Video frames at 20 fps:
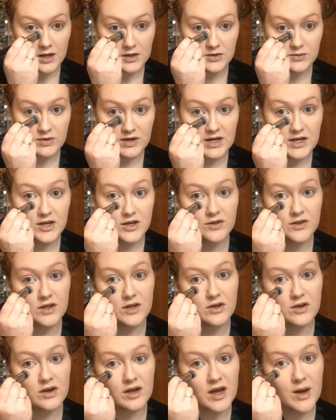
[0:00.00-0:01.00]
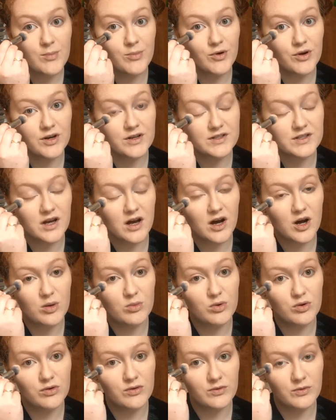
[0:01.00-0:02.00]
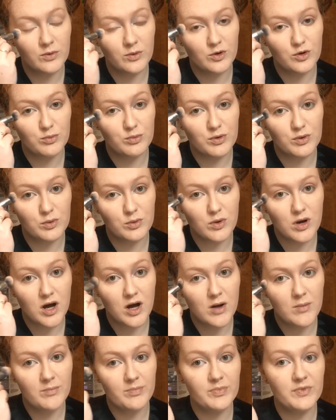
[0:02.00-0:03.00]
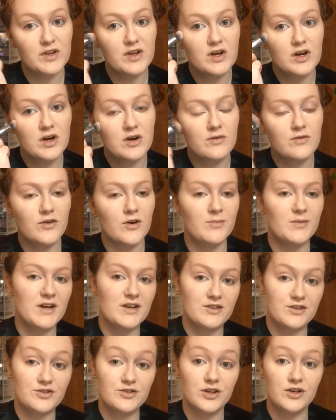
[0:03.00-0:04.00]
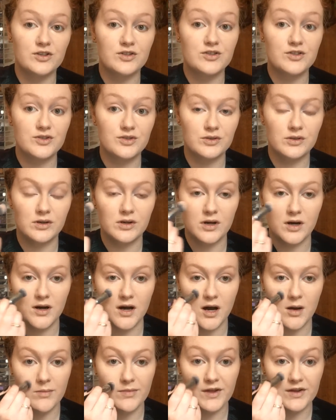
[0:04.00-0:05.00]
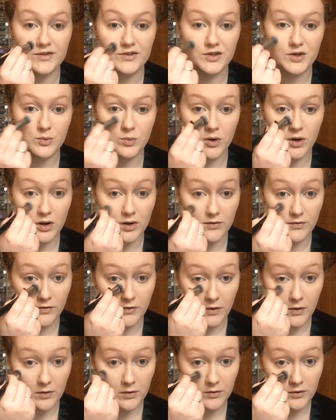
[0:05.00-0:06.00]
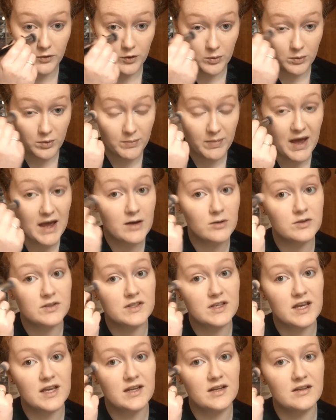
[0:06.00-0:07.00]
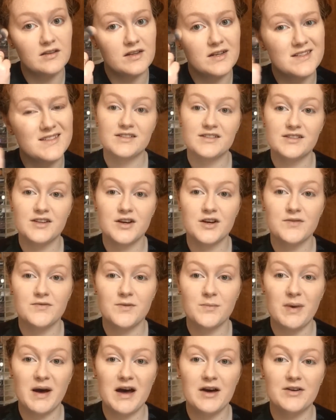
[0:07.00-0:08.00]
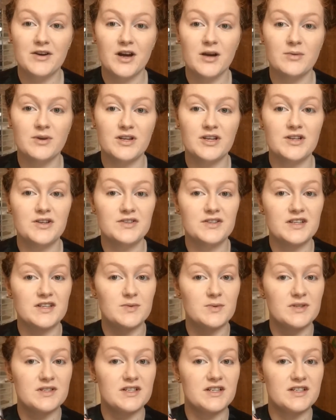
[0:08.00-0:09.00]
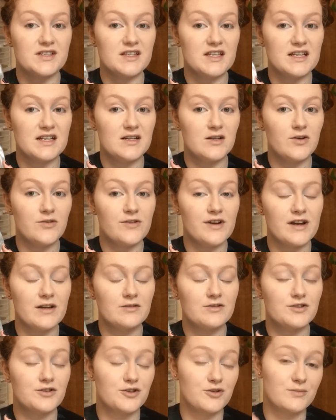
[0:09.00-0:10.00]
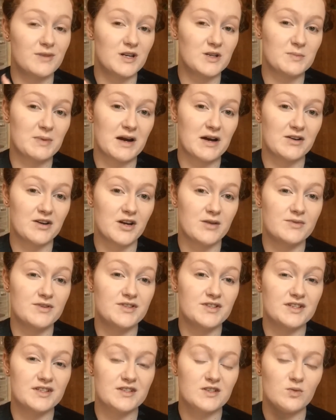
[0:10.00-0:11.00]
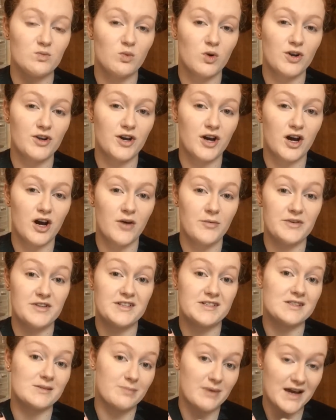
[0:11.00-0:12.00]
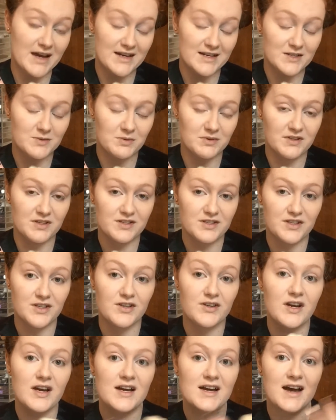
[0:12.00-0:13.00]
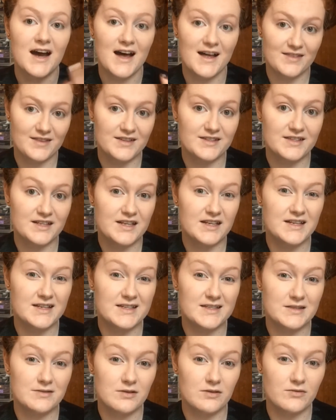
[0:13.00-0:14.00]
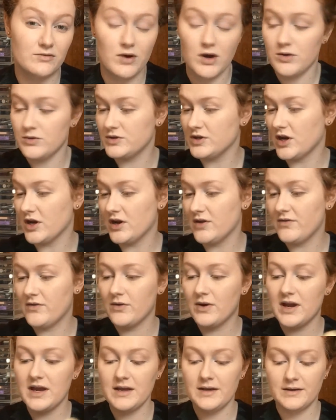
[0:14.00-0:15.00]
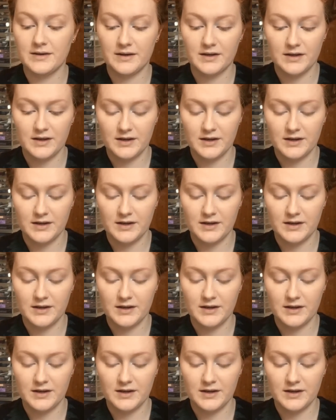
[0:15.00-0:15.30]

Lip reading: It's really good that you can get products that are more affordable from like the drugstore that do work for super pale skin. So for powder, I'm going to use this, which is the L'Oreal True Match powder. I'm using this in 1R, which is the palest one they do, and this is Rose Ivory.